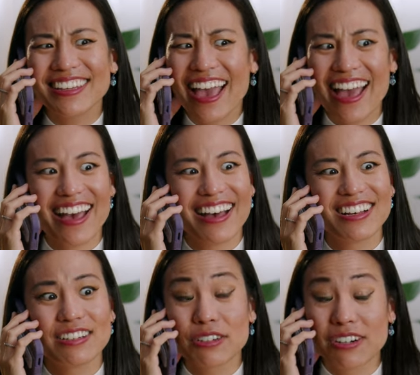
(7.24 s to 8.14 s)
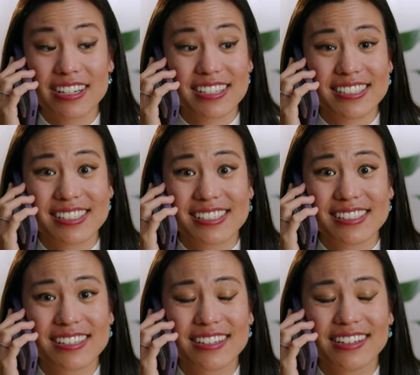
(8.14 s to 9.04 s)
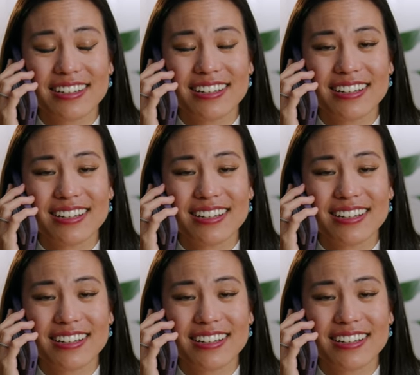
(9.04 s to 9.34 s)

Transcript: Yeah, of course. Cool.